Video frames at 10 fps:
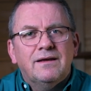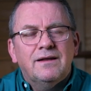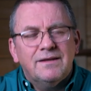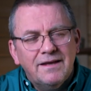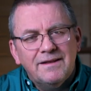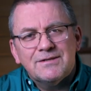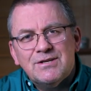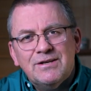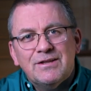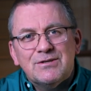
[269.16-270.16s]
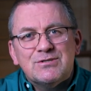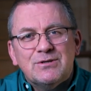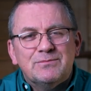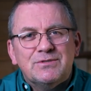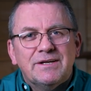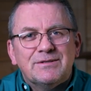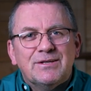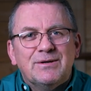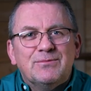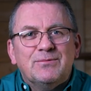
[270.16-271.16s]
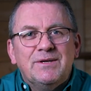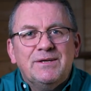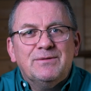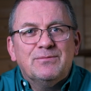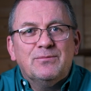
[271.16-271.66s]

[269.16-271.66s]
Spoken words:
And again, that's another subject that we